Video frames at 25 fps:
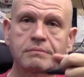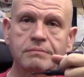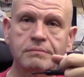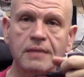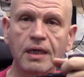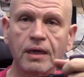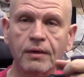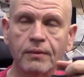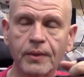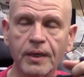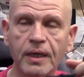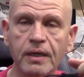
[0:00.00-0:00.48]

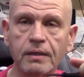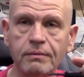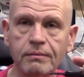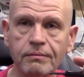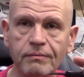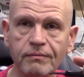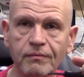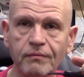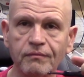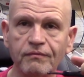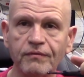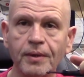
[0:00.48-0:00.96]
There we go.
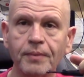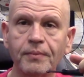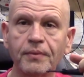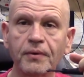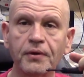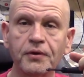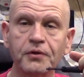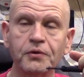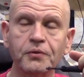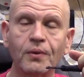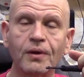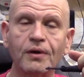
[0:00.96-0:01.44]

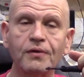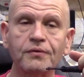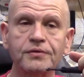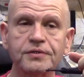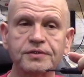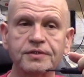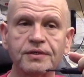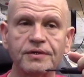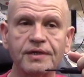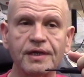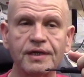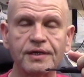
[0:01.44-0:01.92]
February 12th.
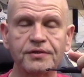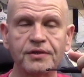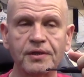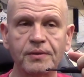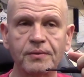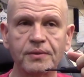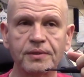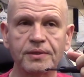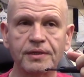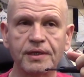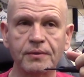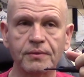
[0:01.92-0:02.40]
So yeah, they
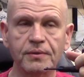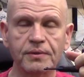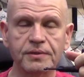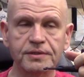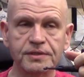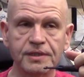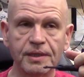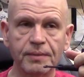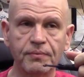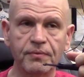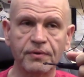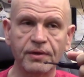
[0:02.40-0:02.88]
were they were
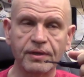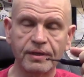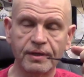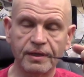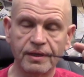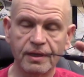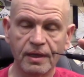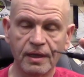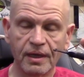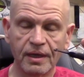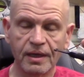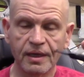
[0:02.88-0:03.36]
separate
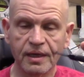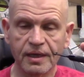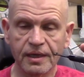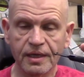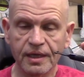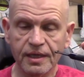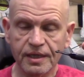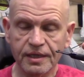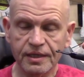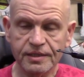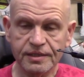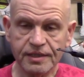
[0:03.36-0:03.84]

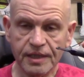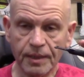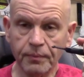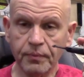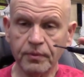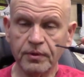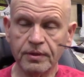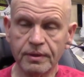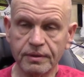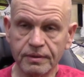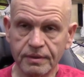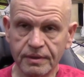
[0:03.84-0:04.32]

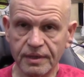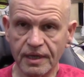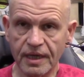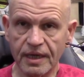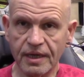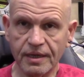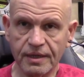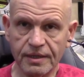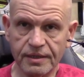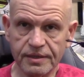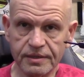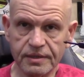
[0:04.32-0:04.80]
separate
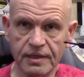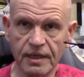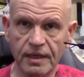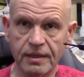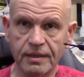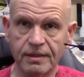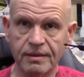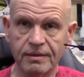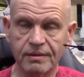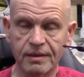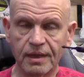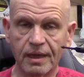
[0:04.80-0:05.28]
days
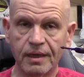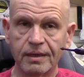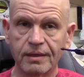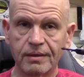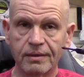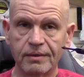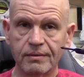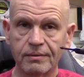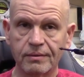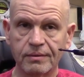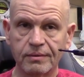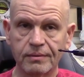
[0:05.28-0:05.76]
and
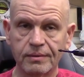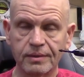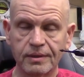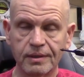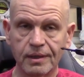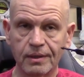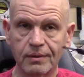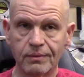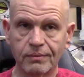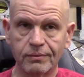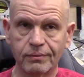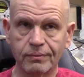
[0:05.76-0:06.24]
and you
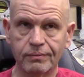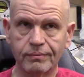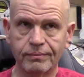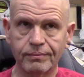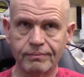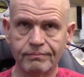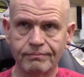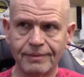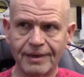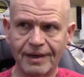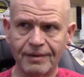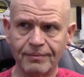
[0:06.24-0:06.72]
know,
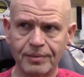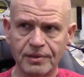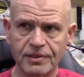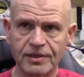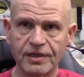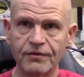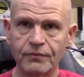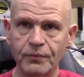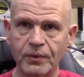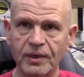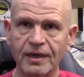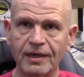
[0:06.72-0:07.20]
I
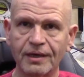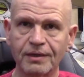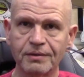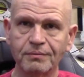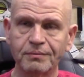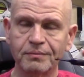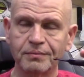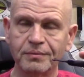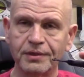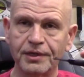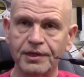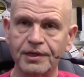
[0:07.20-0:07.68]
believe we got
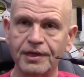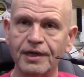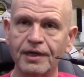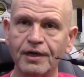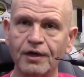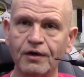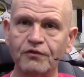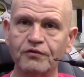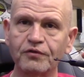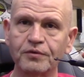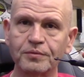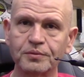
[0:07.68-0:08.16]
the day
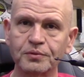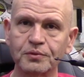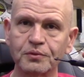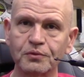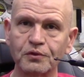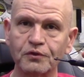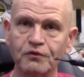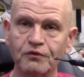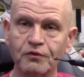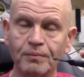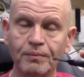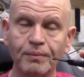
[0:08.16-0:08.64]
off from
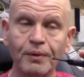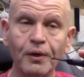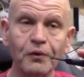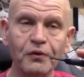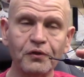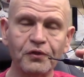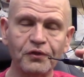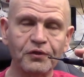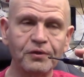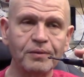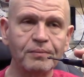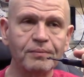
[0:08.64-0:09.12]
school for
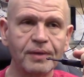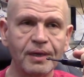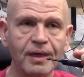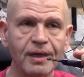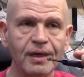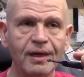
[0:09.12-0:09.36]
both of them.